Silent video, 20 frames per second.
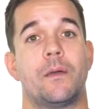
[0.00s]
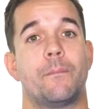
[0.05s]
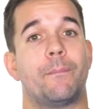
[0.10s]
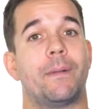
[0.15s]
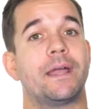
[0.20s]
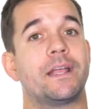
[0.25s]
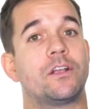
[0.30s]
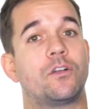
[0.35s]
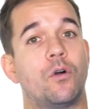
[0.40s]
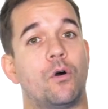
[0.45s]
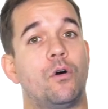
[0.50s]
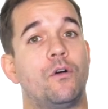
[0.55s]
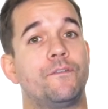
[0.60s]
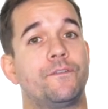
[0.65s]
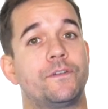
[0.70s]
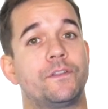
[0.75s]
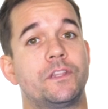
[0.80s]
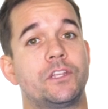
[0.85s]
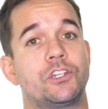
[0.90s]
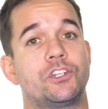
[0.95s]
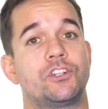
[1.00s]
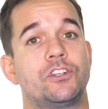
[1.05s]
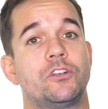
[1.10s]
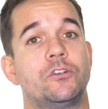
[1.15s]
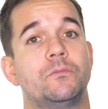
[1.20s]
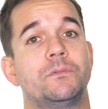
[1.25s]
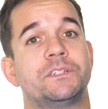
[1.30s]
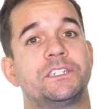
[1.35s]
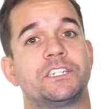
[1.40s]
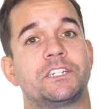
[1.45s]
My goal for this
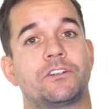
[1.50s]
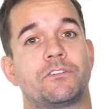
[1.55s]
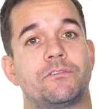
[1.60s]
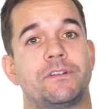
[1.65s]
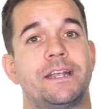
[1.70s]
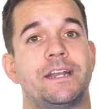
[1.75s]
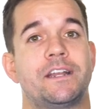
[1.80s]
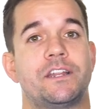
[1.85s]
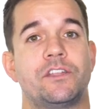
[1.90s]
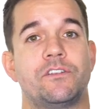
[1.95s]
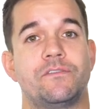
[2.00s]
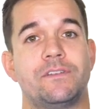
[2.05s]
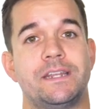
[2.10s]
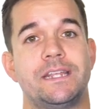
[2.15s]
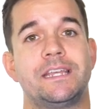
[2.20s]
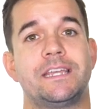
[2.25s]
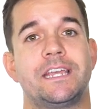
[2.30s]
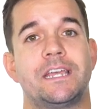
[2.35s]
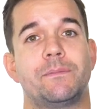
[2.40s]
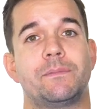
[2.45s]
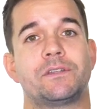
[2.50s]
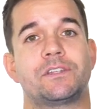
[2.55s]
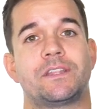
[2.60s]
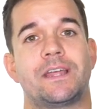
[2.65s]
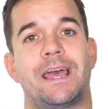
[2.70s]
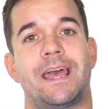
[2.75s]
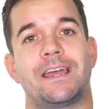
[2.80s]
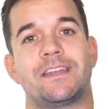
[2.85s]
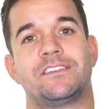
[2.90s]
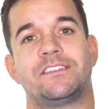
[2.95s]
shoot was to create a unique image
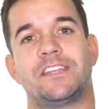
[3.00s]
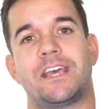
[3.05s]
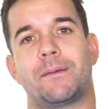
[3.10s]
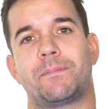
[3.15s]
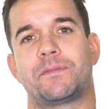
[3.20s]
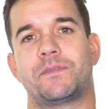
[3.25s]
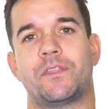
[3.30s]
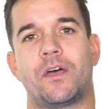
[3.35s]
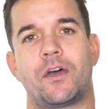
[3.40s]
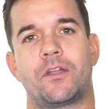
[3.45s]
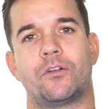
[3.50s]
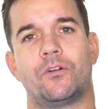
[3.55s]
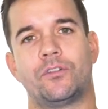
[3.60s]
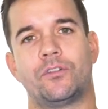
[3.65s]
that had depth not